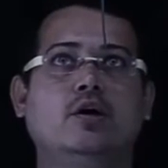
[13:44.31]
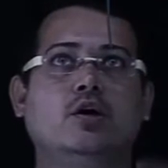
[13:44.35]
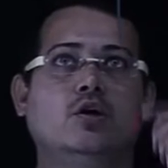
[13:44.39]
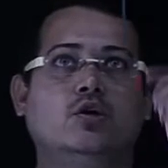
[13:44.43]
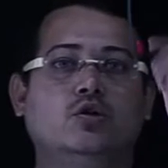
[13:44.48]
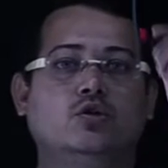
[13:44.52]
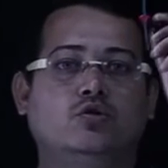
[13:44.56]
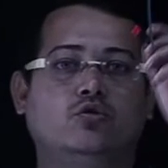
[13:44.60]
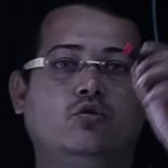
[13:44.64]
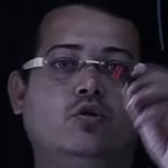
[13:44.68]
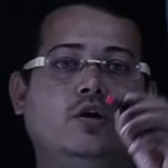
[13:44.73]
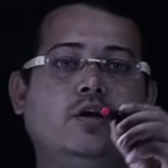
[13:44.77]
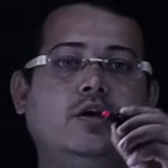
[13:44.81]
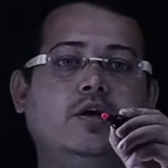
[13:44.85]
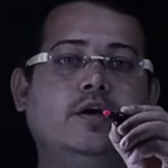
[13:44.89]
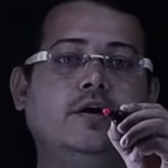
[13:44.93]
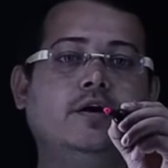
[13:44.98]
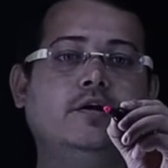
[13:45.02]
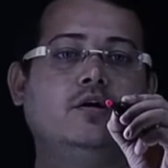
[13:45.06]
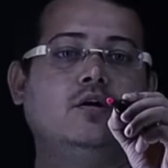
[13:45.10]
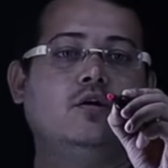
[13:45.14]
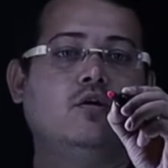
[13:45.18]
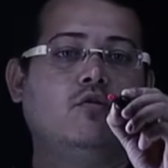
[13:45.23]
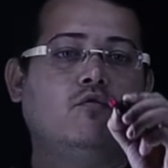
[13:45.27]
So here
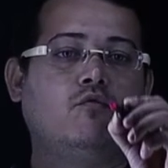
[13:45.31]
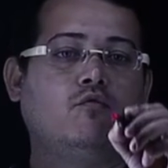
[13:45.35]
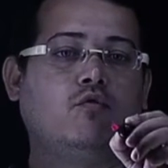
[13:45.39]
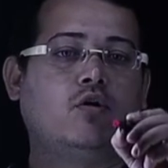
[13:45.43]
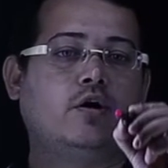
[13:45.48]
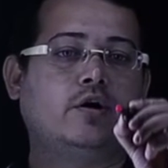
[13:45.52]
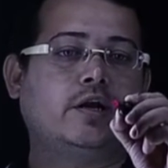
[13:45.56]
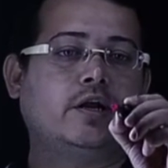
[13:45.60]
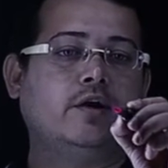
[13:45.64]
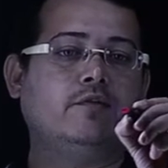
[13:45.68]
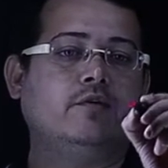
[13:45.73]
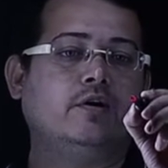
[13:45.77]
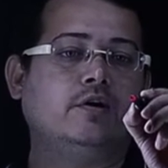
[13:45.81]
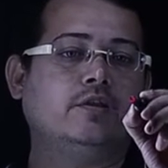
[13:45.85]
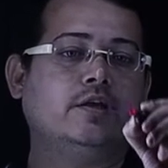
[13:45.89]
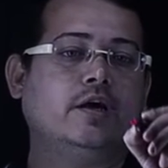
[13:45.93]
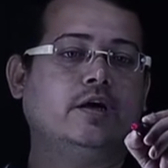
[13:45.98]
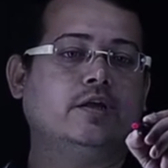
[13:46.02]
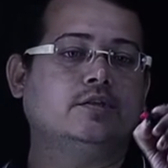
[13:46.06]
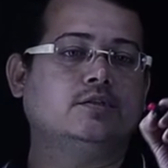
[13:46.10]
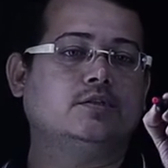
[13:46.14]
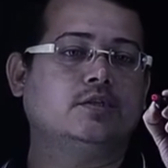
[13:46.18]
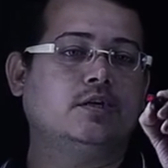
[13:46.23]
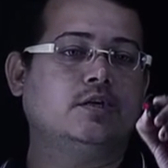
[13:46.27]
whatever the
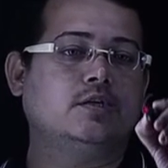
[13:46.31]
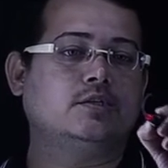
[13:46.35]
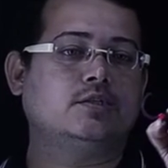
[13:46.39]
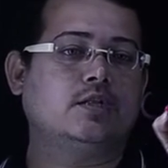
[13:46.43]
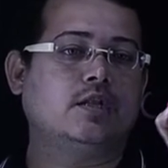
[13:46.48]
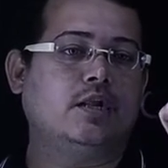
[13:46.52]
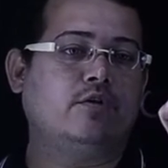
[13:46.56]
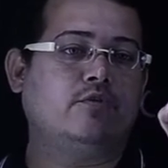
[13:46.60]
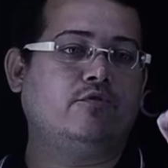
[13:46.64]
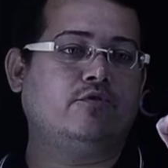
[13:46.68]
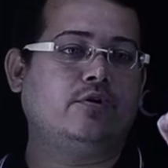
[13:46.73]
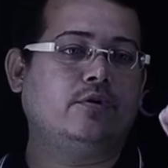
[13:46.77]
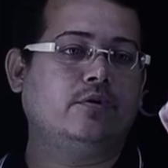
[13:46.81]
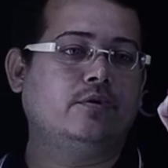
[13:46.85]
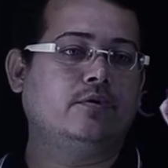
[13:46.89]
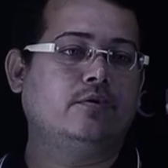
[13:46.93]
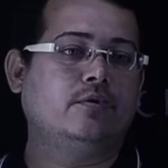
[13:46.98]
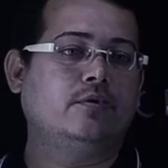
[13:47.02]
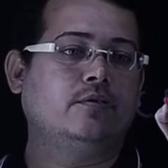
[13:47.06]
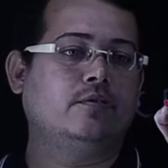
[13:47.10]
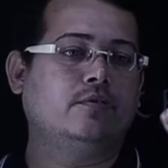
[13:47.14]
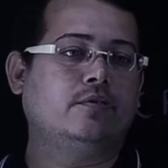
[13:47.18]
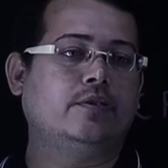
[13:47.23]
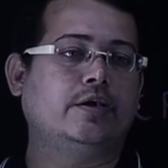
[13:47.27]
answer is left,
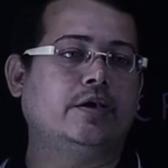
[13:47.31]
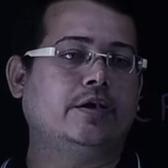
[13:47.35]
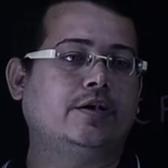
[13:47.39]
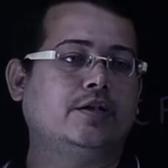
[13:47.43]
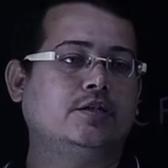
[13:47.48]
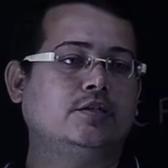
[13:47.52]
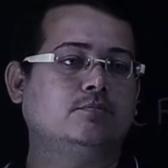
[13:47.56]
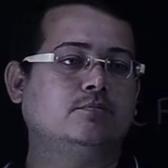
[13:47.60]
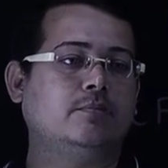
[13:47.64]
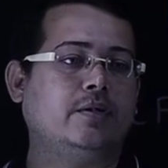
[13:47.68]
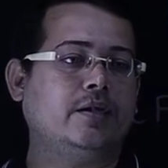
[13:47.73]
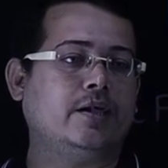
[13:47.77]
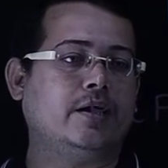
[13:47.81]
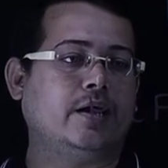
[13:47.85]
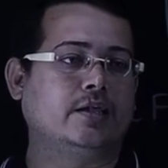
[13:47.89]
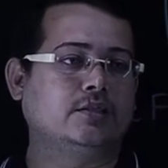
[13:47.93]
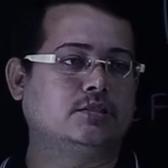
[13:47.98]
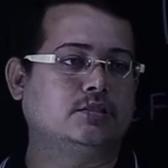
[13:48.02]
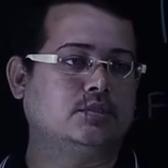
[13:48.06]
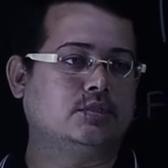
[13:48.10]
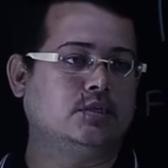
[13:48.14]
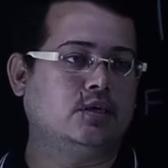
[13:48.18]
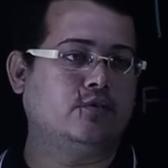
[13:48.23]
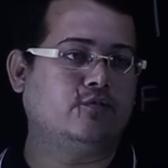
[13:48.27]
that is my
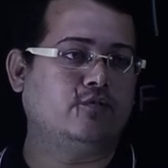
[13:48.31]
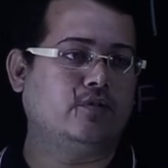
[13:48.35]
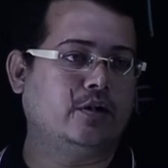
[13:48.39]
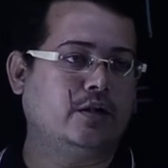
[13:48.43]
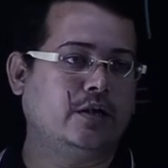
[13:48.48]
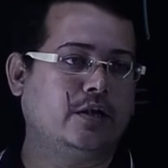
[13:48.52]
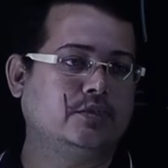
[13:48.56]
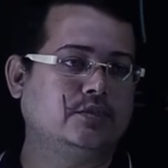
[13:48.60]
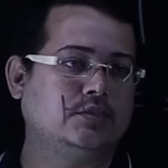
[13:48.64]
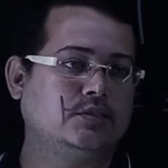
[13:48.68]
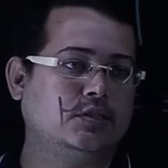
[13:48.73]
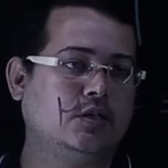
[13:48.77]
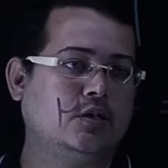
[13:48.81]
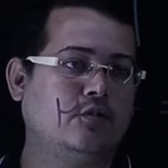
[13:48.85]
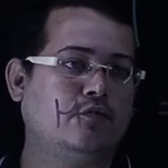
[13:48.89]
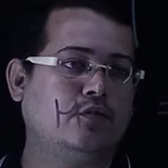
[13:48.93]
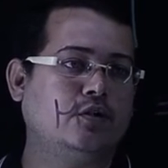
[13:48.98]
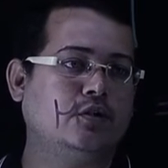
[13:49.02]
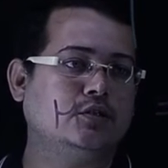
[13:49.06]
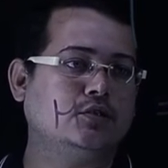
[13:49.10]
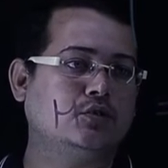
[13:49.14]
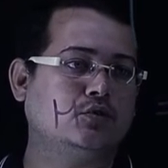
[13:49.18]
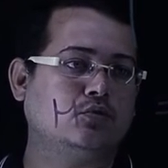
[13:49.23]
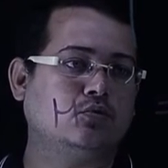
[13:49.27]
HCF, and HCF
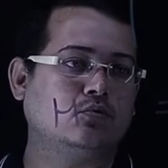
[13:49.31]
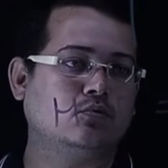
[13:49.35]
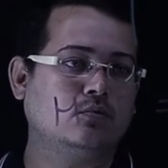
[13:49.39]
is 2.